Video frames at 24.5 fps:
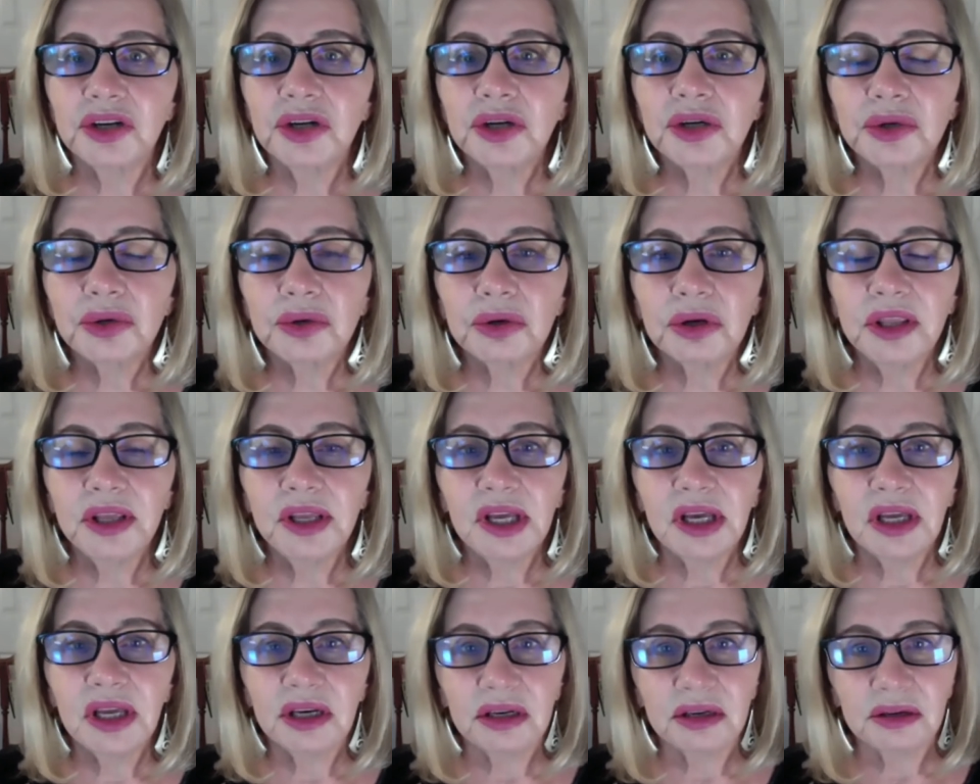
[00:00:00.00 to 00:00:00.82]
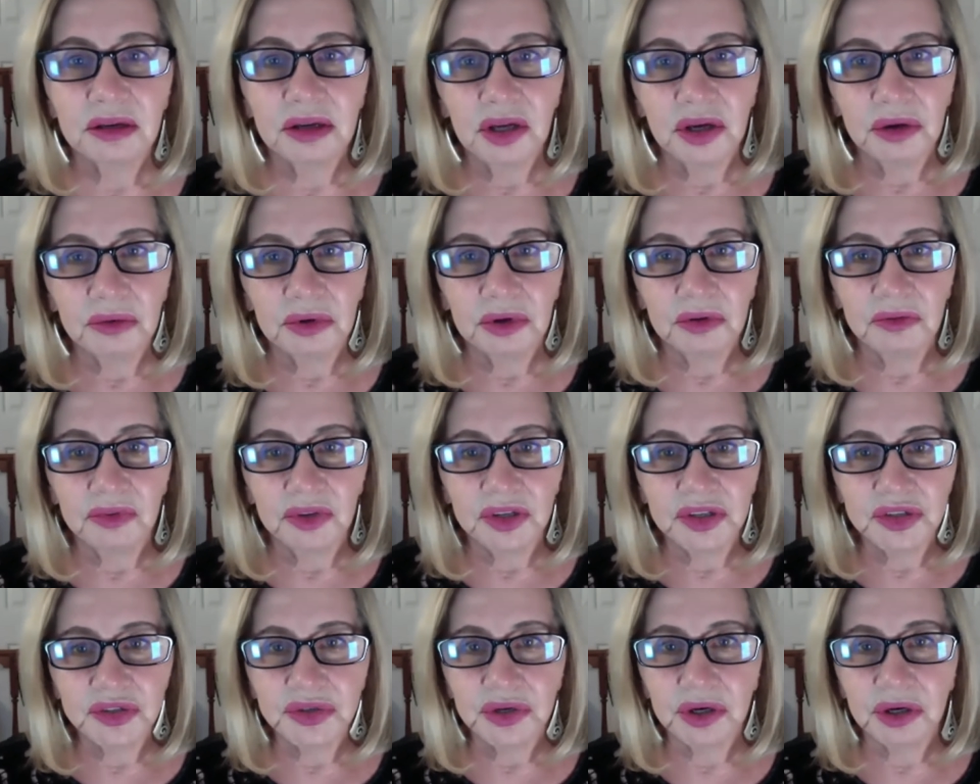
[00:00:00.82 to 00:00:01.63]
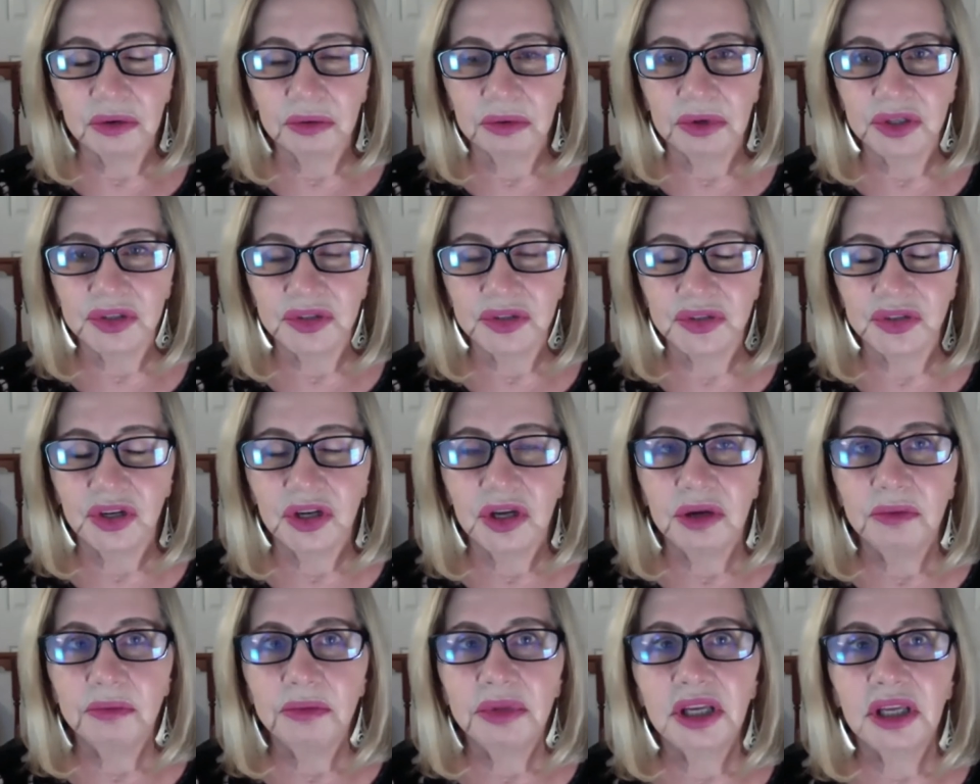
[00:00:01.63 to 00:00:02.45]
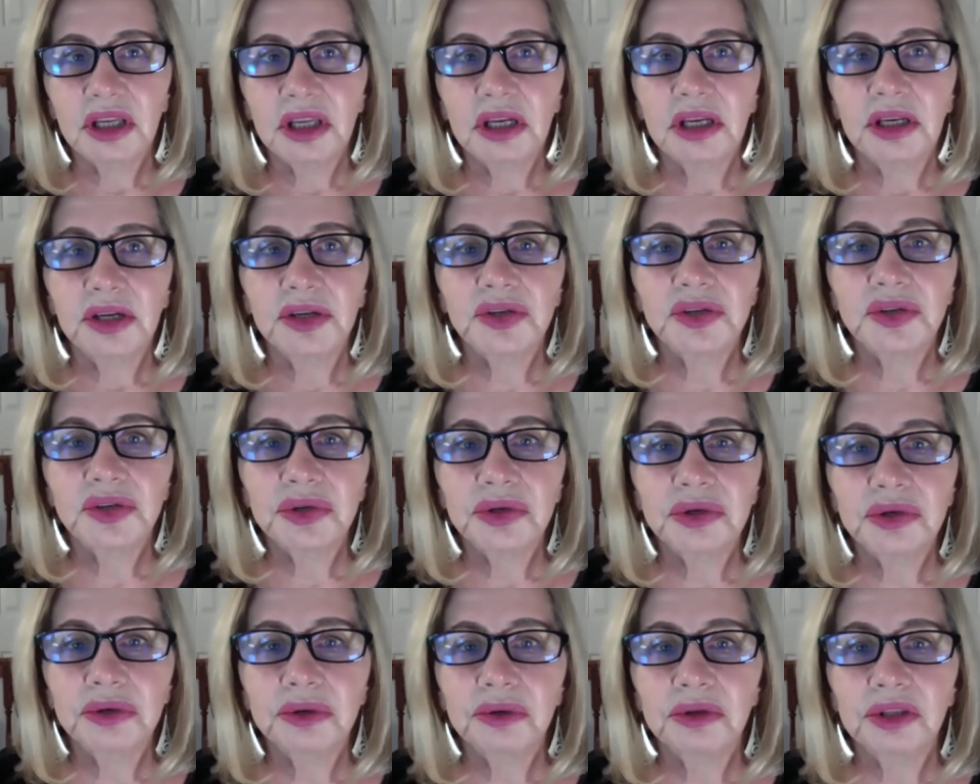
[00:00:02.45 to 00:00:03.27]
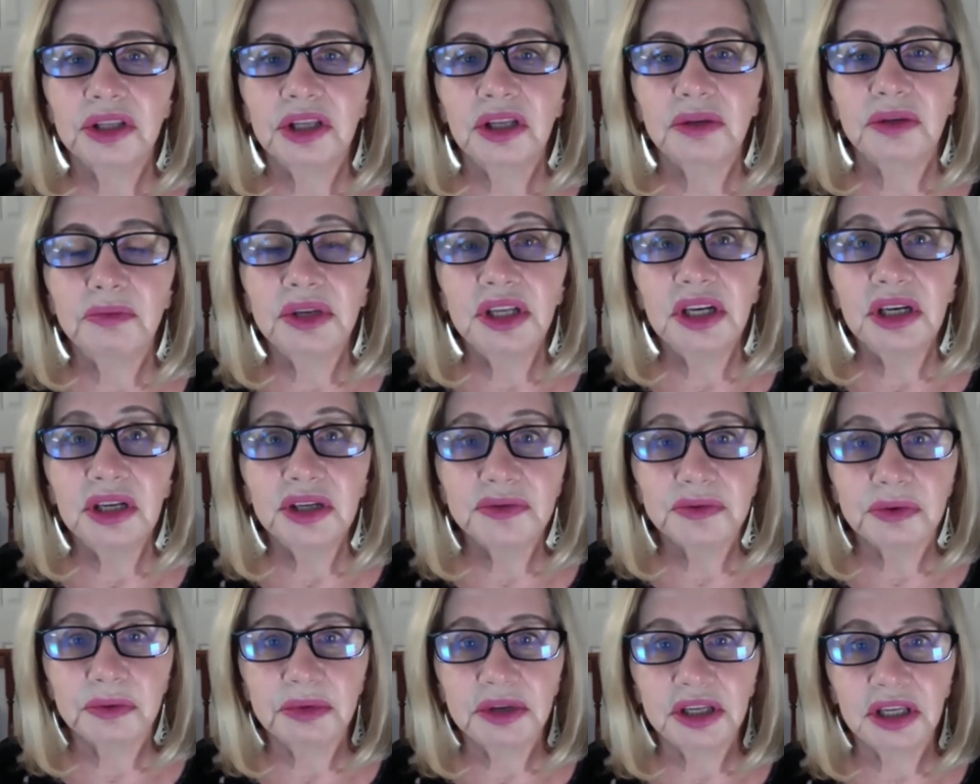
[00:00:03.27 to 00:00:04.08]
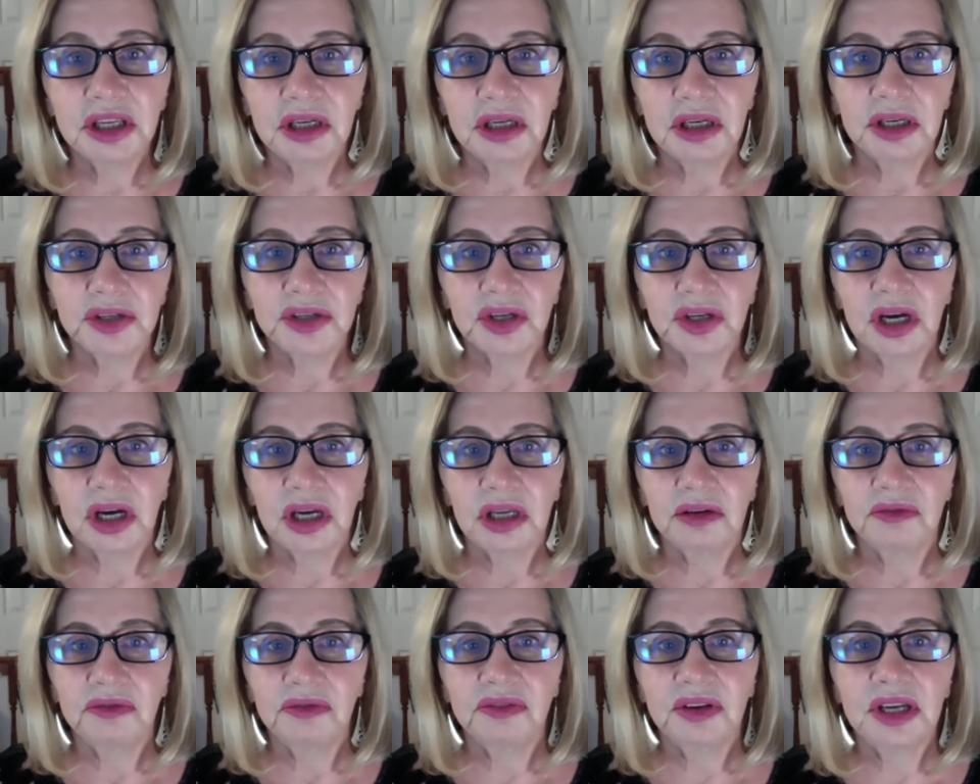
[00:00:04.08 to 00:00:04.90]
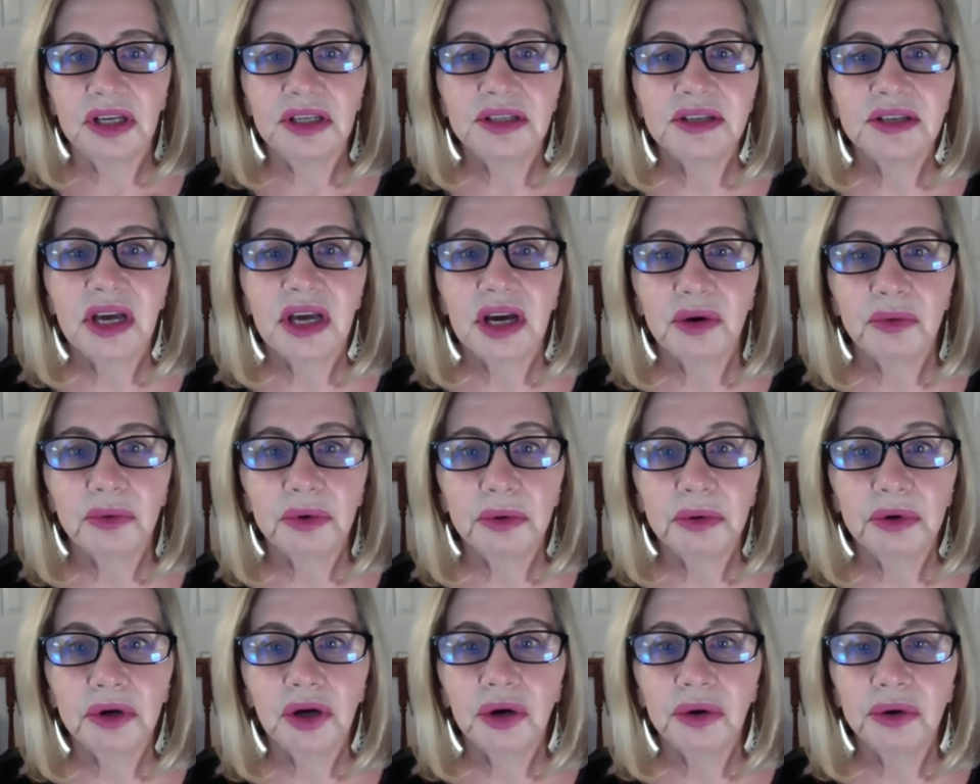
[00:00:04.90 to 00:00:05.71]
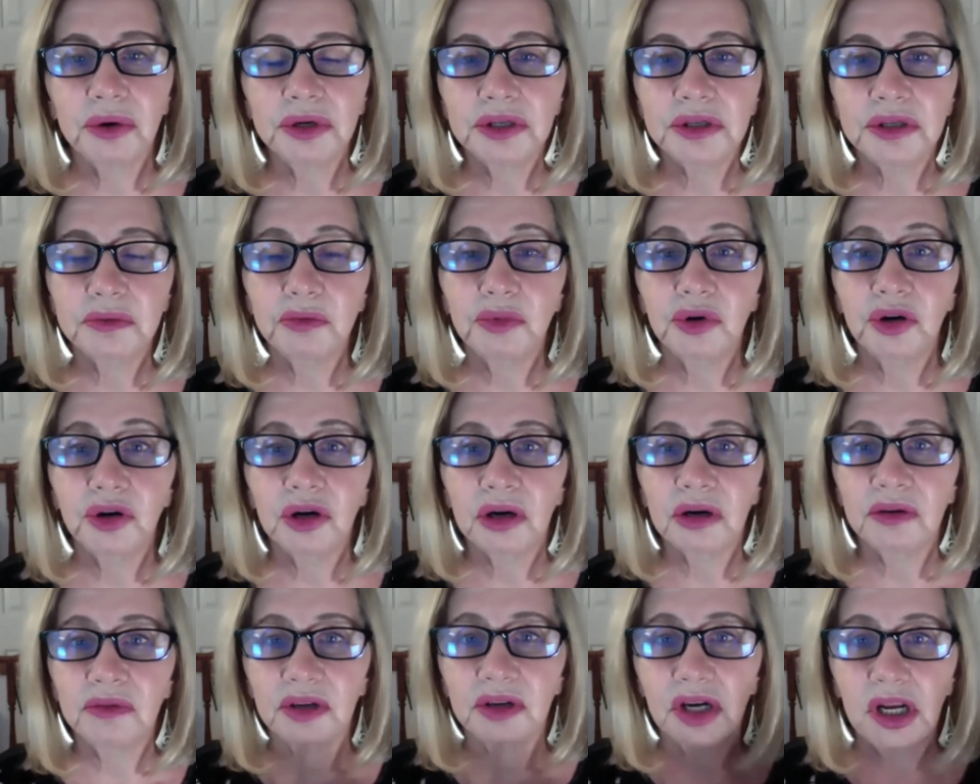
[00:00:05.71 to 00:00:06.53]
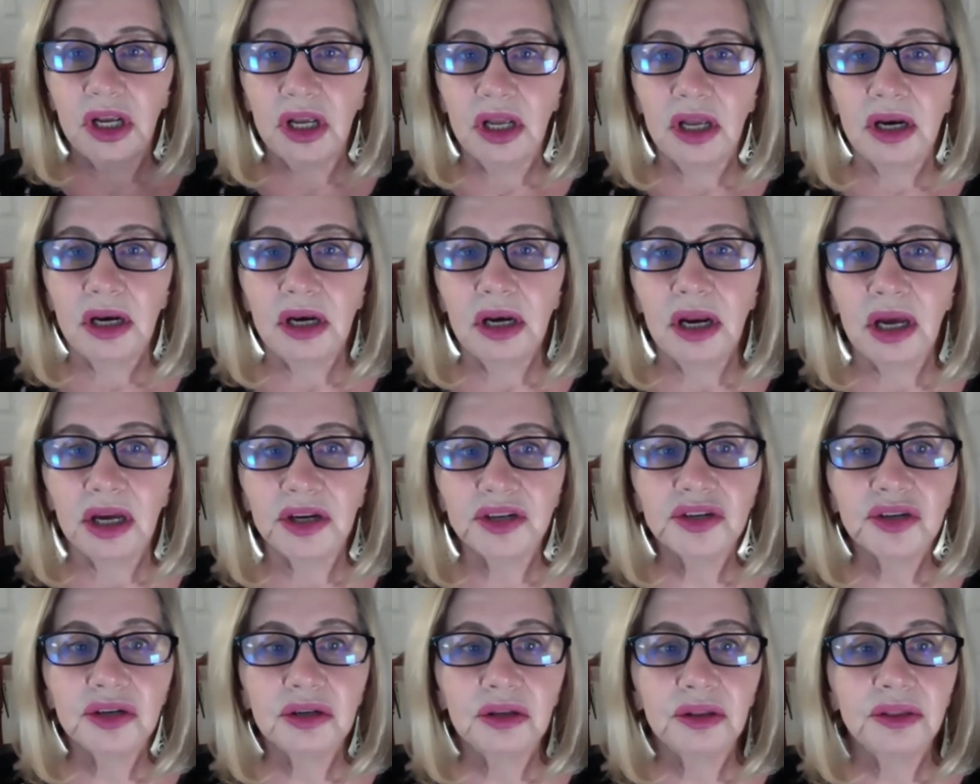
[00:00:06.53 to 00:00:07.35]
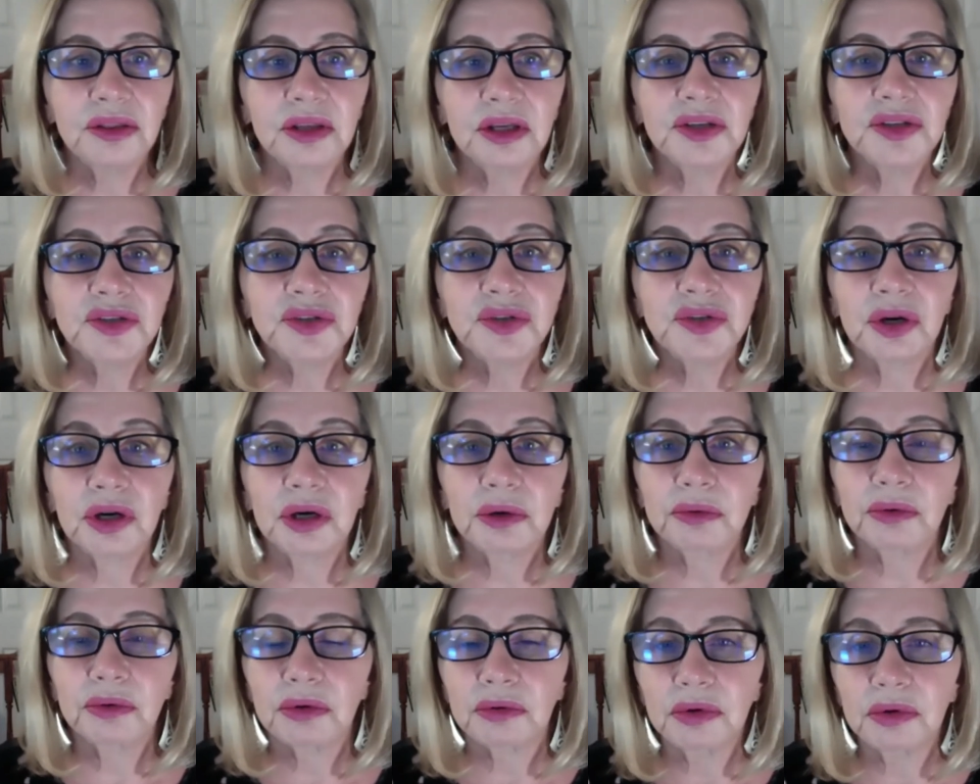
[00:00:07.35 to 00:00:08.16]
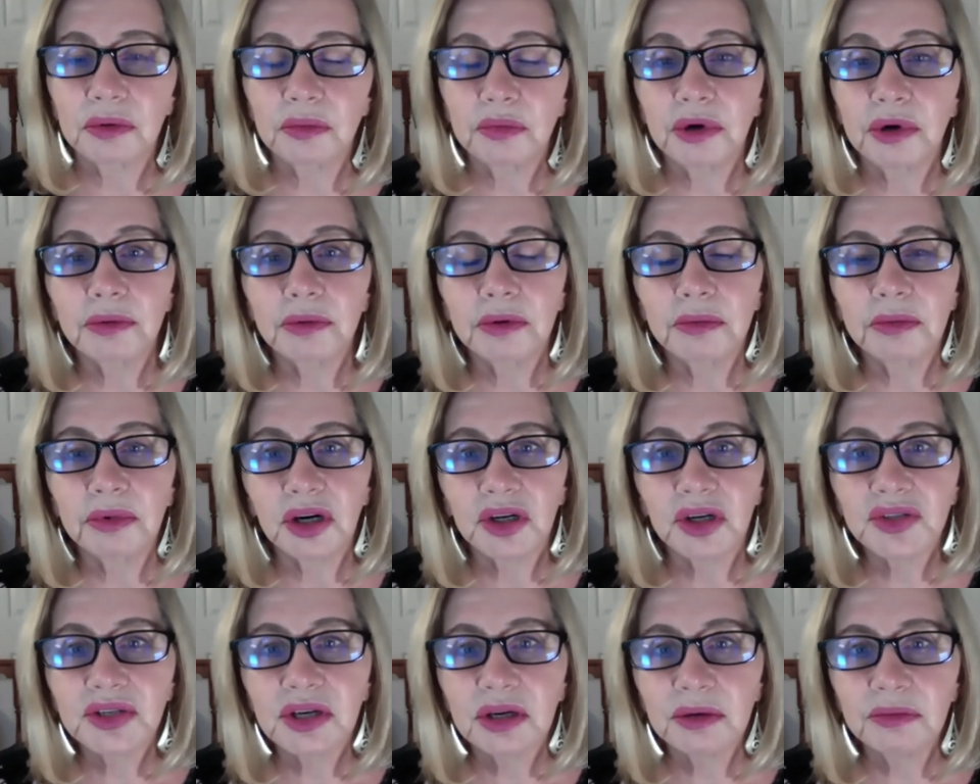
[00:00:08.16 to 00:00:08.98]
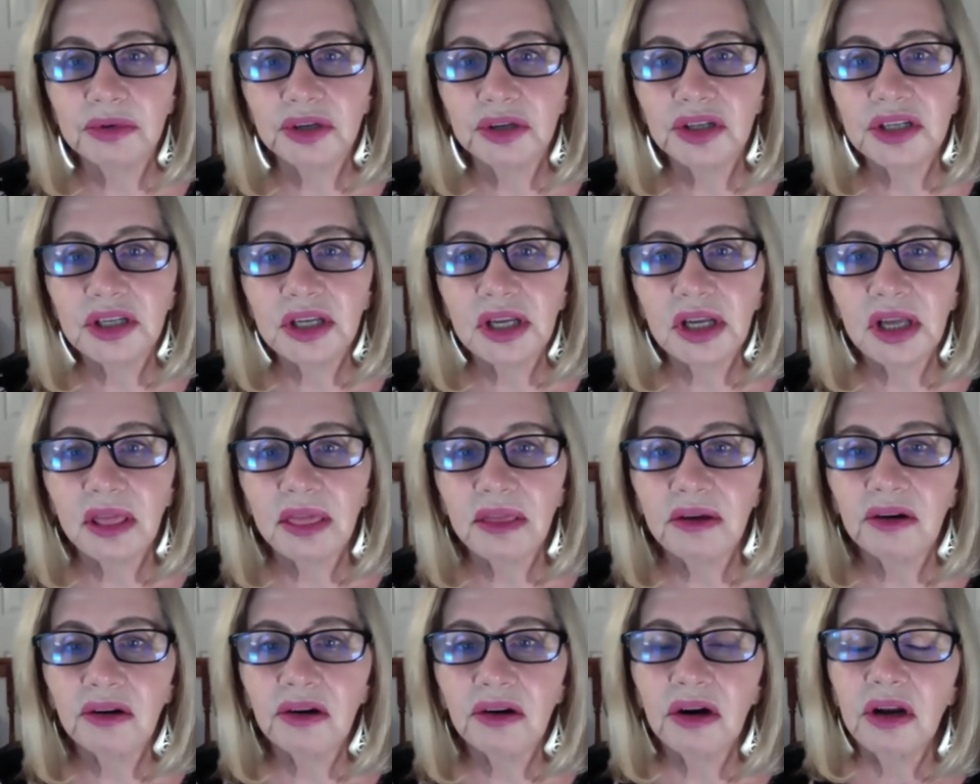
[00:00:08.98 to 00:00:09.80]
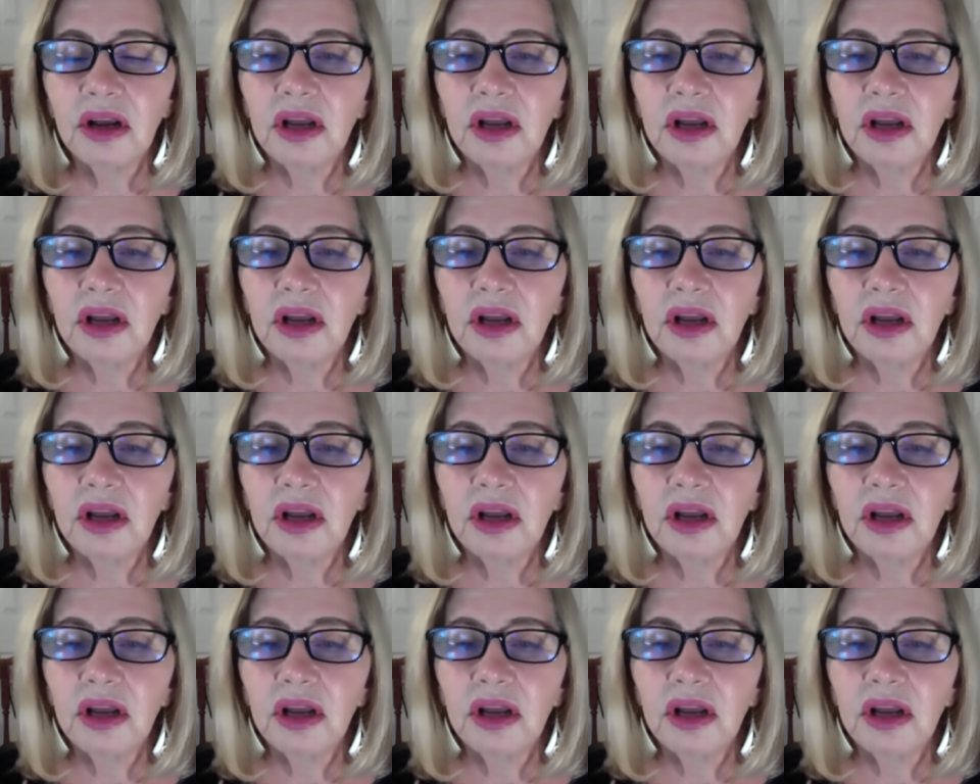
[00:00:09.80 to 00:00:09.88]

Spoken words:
toward the end when Vistar was the meetings were beginning to kind of phase out. We were going to more of a national thing, starting to work with Barbara Marx Hubbard together.